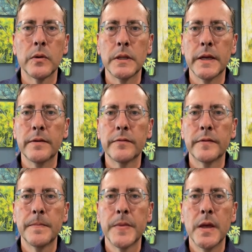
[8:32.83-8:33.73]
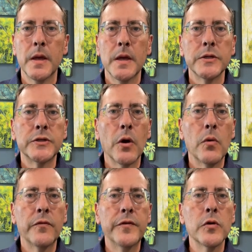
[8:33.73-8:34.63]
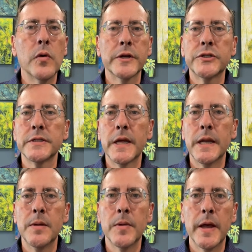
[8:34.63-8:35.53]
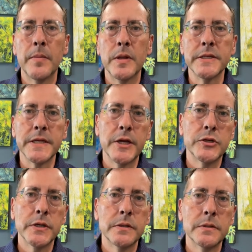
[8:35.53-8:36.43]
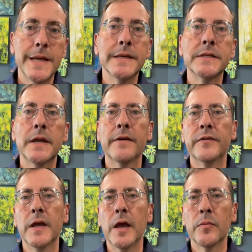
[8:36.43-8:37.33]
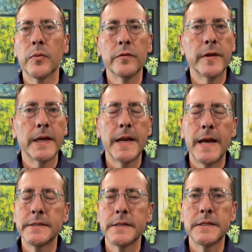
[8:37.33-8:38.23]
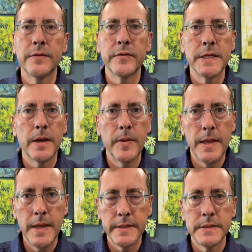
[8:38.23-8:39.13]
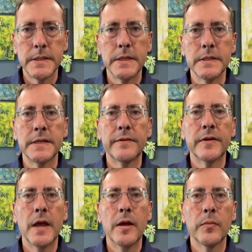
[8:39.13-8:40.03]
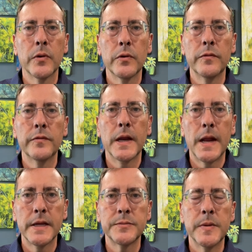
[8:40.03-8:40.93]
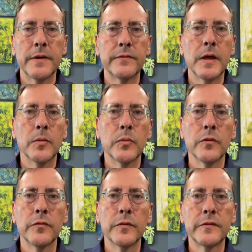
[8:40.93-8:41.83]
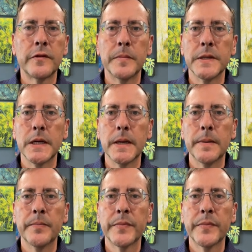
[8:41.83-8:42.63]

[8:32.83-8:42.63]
relief. So, a few questions on knee embolization. Is it FDA approved? I get asked this every time. Yes, it is FDA approved, and it has been FDA approved for some time.